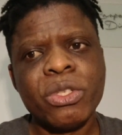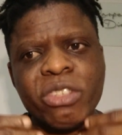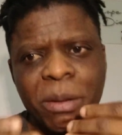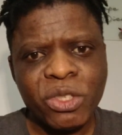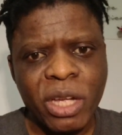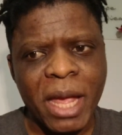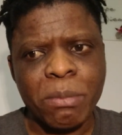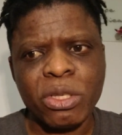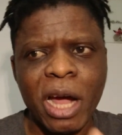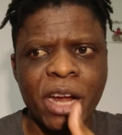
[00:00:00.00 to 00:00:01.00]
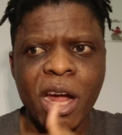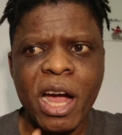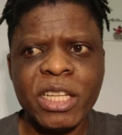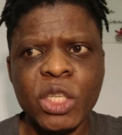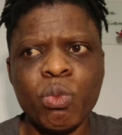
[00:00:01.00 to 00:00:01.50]
Sometimes an
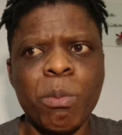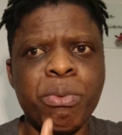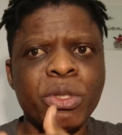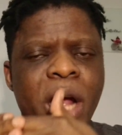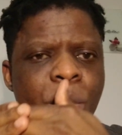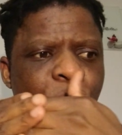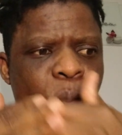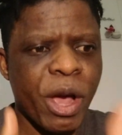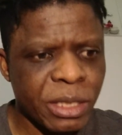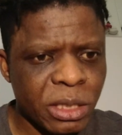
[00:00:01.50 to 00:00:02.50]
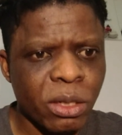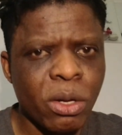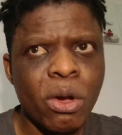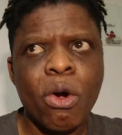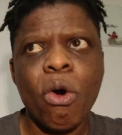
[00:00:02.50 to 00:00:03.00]
artist will put a request,
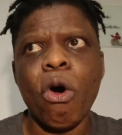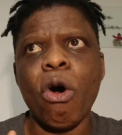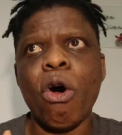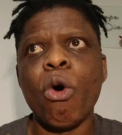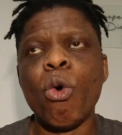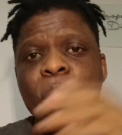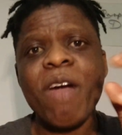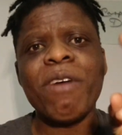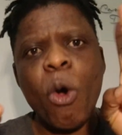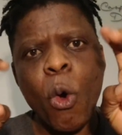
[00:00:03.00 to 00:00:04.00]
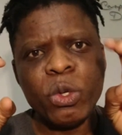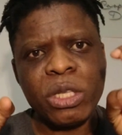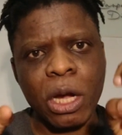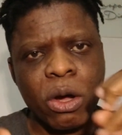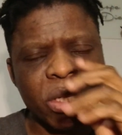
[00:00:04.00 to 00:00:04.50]
or whoever
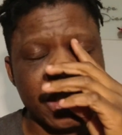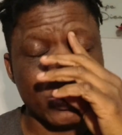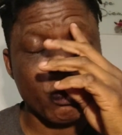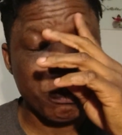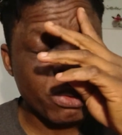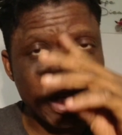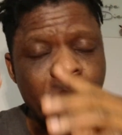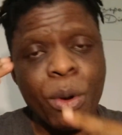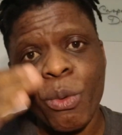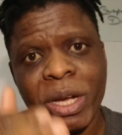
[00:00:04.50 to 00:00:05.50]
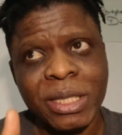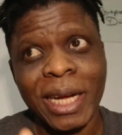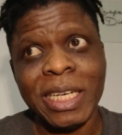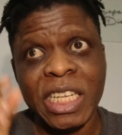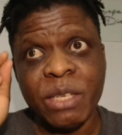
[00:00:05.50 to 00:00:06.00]
owns the content will put a request
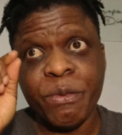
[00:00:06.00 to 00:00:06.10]
that